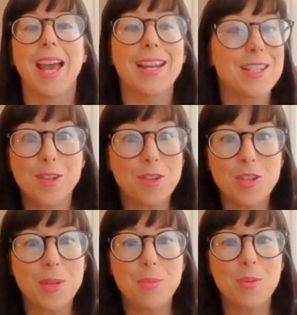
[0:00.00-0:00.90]
And it's
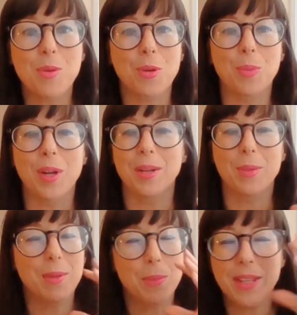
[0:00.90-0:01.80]
such an important one.
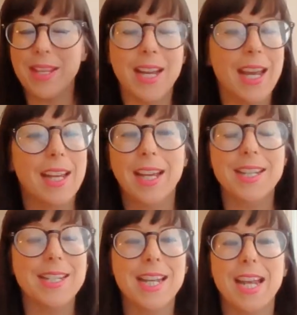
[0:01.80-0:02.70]
Within it
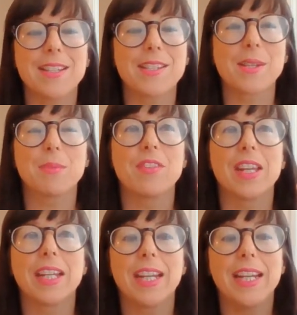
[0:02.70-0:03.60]
contains some of
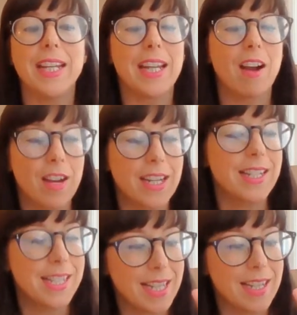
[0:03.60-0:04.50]
the key
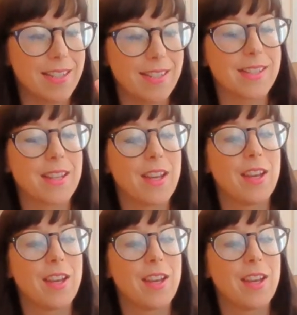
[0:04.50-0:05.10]
ideas